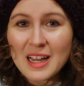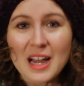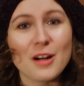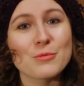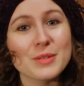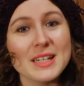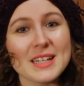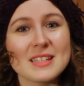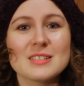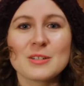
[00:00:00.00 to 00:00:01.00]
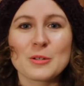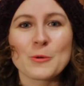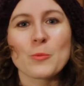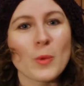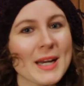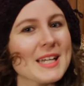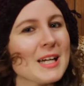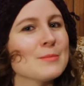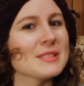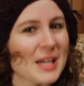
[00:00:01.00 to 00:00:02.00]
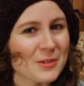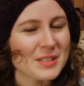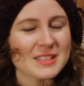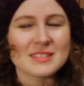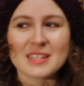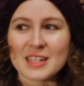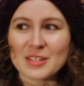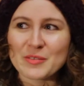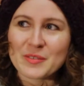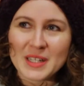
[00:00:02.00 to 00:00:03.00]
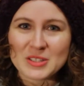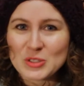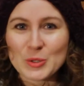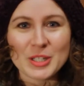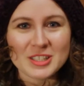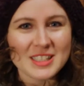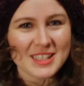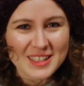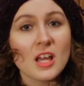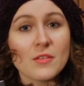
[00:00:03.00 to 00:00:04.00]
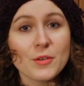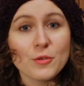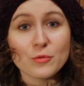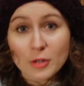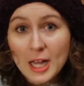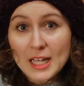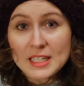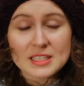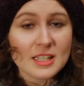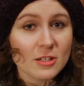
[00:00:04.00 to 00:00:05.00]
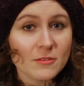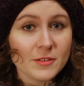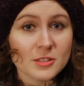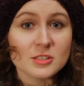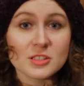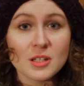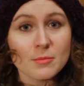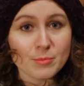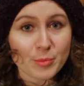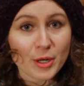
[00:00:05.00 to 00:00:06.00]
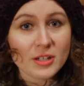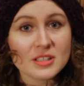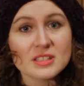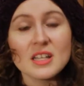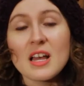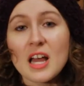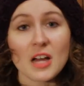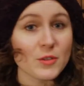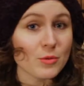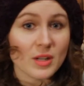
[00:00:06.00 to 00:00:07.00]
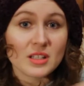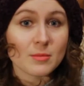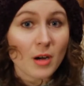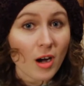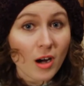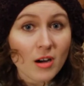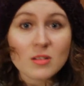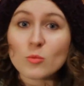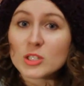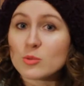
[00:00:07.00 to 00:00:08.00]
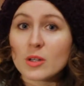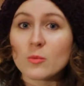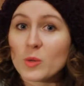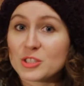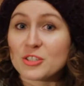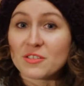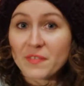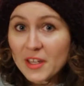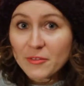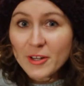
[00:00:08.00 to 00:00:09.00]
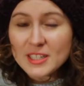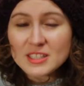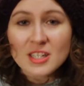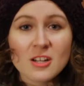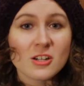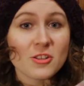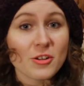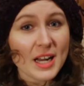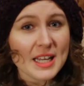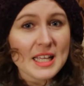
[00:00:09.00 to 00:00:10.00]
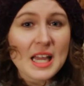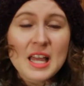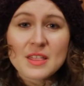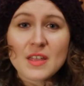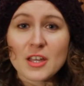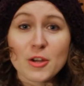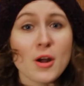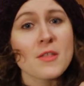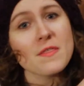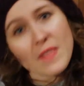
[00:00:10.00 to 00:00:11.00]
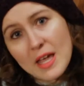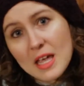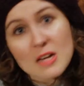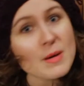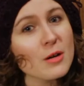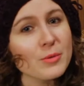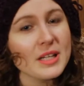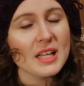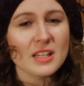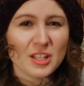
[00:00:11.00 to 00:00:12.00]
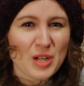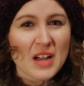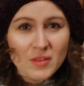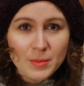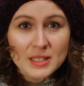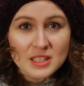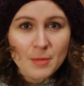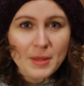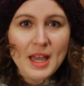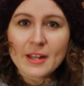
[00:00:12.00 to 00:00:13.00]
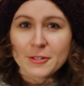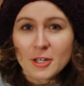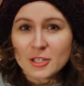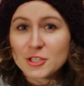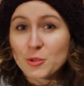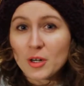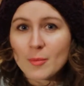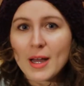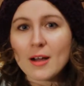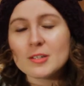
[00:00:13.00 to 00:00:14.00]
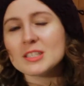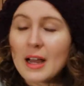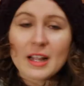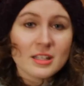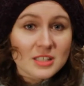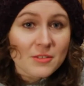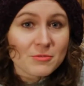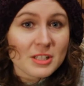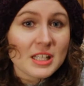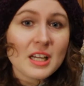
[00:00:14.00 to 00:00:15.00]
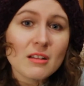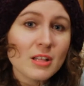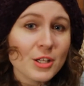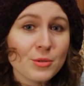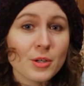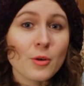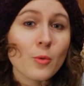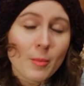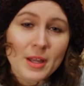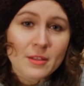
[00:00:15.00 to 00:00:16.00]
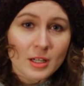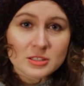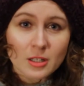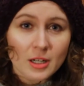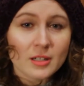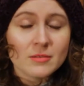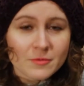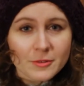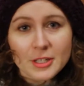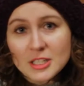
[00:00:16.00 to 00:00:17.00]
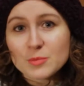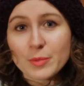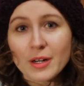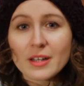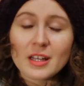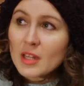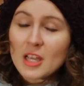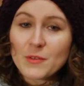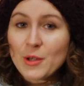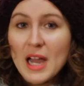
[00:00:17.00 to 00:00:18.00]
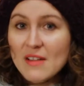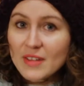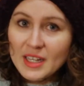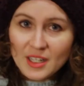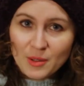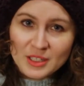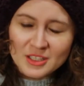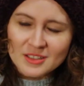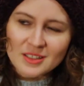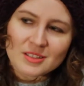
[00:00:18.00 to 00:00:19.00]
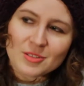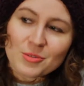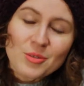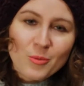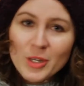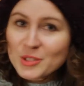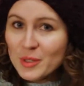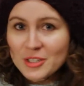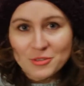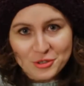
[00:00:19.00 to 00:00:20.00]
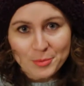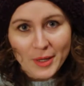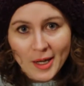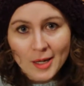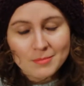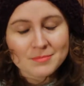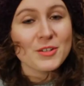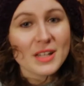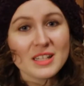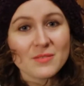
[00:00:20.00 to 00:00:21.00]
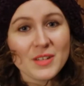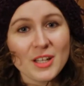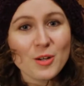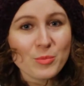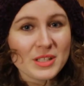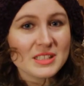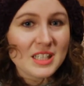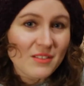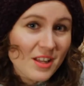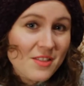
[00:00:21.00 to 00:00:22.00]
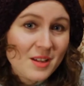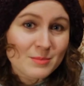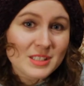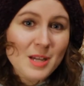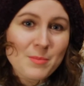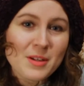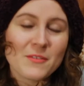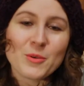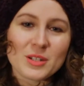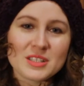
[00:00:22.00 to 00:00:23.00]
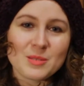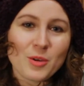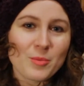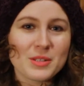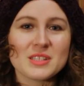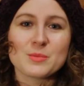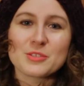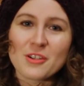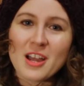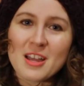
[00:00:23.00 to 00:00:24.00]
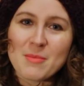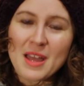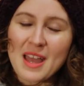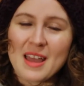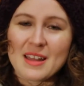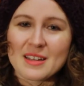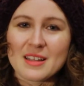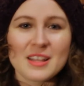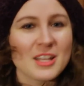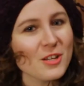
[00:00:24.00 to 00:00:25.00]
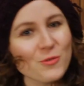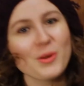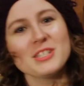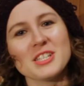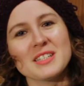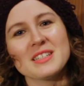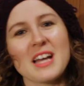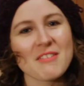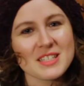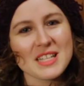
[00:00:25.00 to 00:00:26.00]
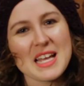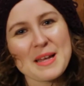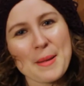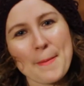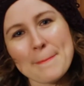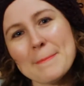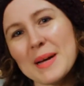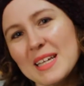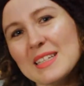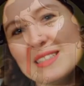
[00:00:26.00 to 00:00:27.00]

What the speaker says: I'll read it when it comes out instead of like 2 years later. If you've read Setterfield's books, have you read them all? Which one was your favorite? Are there any that you're thinking about reading that you haven't picked up yet and you're not sure about? I could definitely let you know what my thoughts are for each book if you have any questions as to which one you should pick up. If you liked the video, please give it a thumbs up. If you want to see more, please subscribe, and thank you for watching. Have a nice day. Bye.